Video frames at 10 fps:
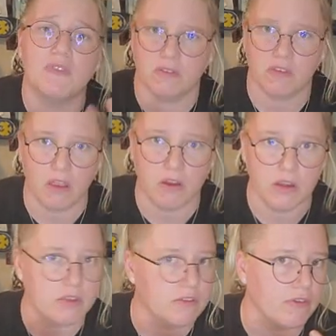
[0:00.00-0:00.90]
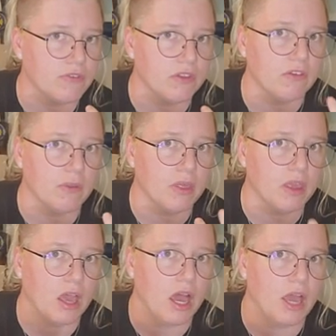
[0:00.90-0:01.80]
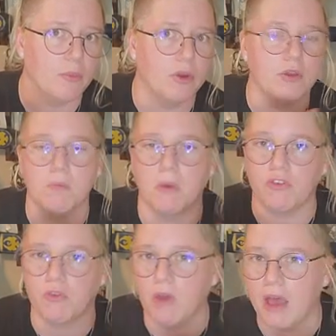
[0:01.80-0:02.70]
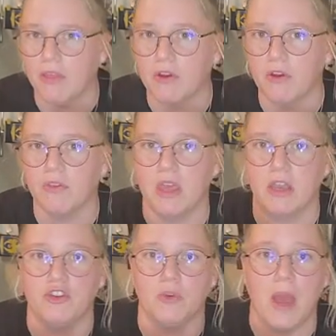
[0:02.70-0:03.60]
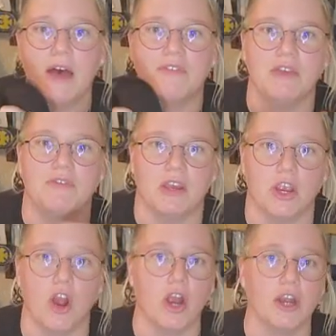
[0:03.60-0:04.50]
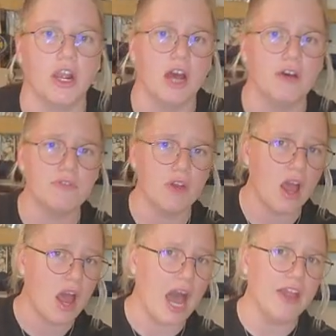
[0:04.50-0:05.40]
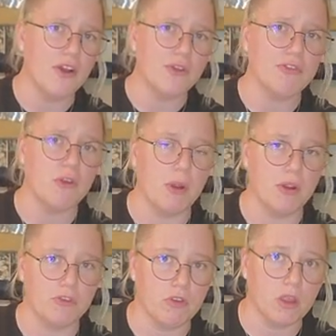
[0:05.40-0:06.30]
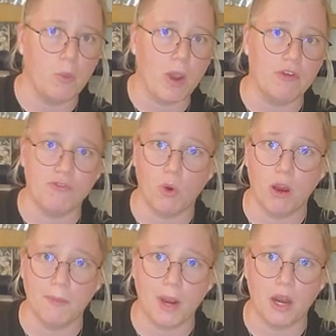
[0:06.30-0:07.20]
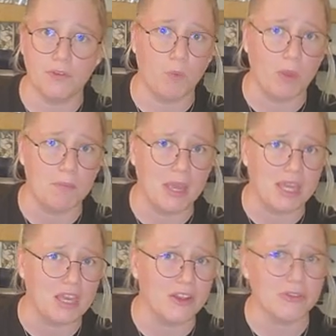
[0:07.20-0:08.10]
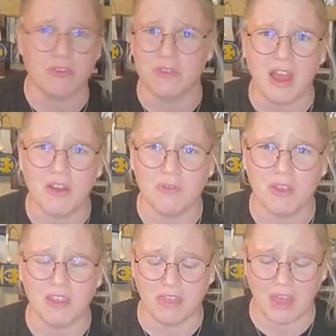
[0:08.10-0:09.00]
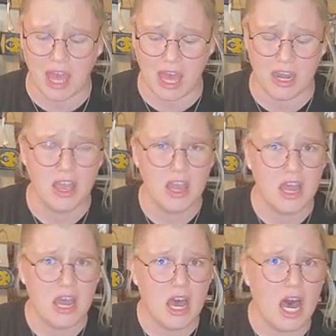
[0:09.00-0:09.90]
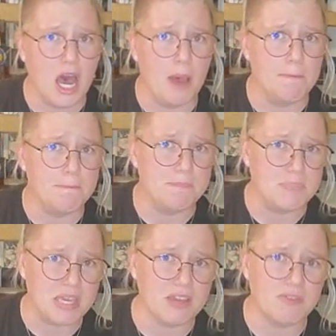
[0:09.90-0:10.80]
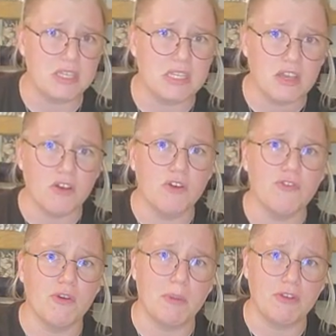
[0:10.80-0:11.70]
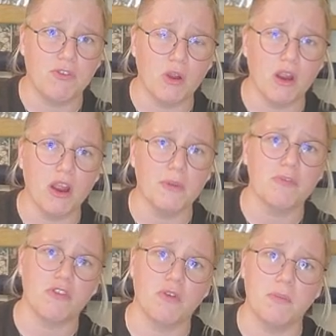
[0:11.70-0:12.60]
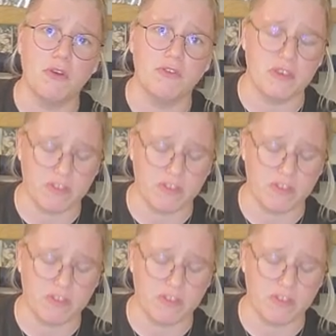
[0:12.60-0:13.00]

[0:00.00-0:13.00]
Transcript: dexterity is definitely something I would much rather than to have a very hard cuff. I also personally wear forearm guards with my gear, so it's not really that big of a deal for my forearms to remove